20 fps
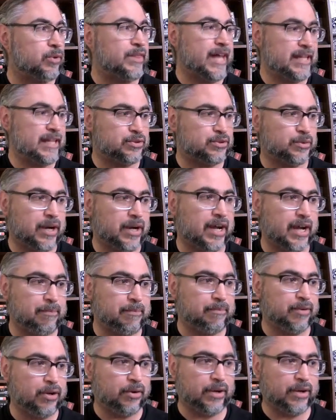that's why
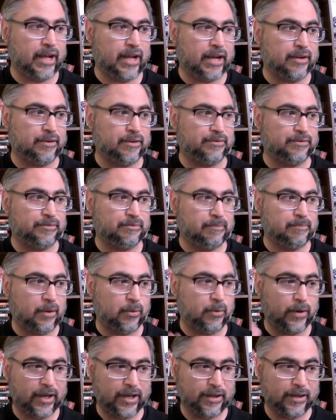I'm going out of my
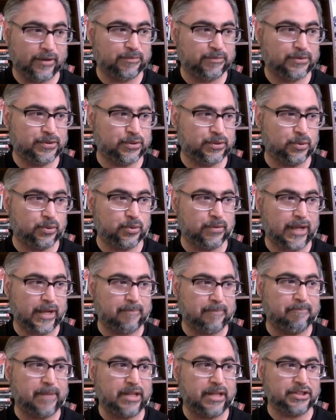way to,
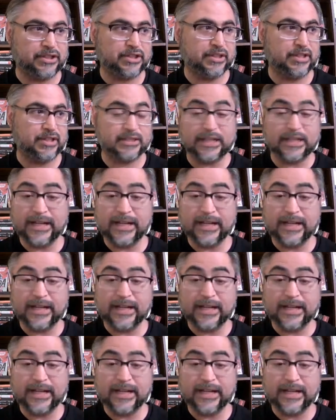like, mention this.